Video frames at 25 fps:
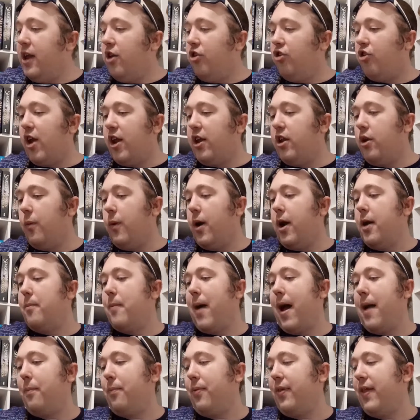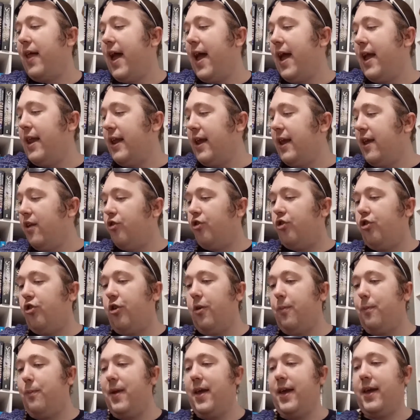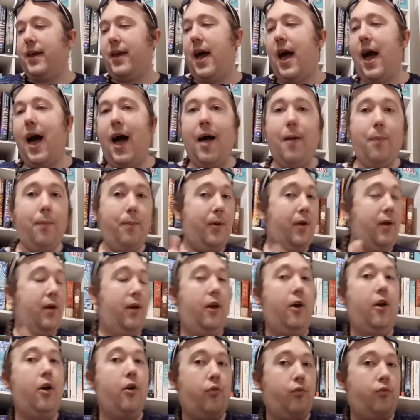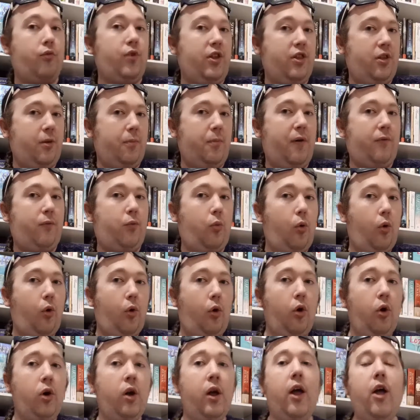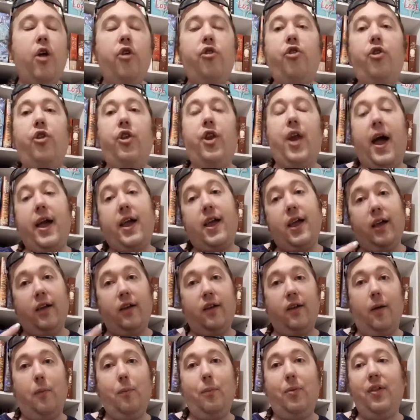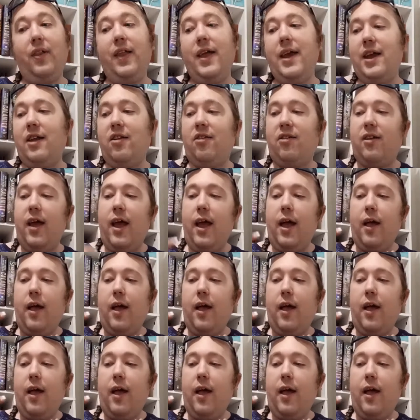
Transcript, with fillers: January, my plan is to pick up Rhythm of War so that I can complete